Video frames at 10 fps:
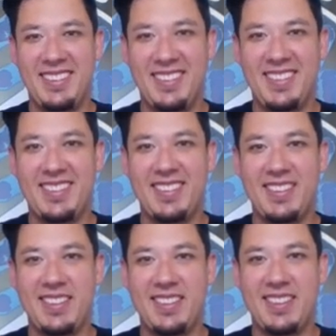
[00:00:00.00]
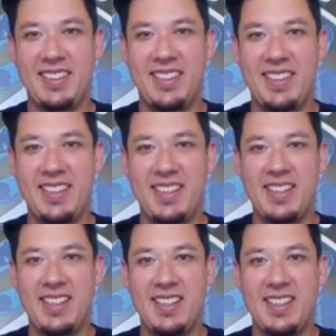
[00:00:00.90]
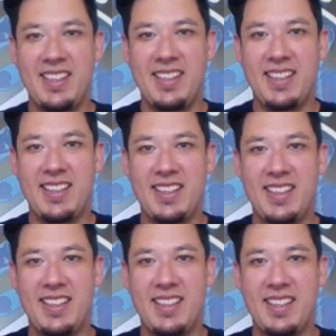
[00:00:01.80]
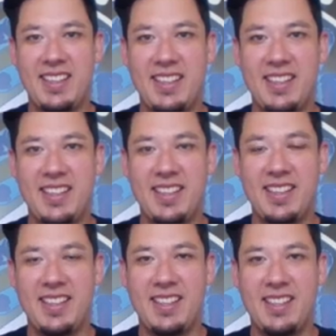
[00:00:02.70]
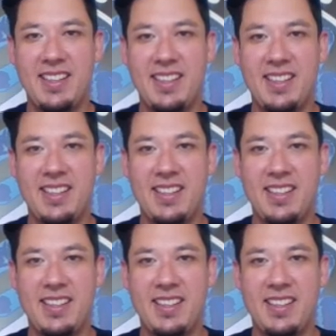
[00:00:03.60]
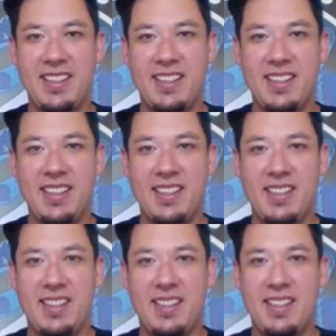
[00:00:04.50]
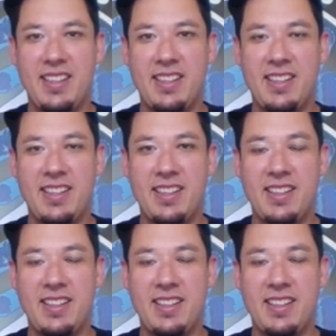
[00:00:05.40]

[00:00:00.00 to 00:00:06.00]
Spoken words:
No words are spoken by the person on screen.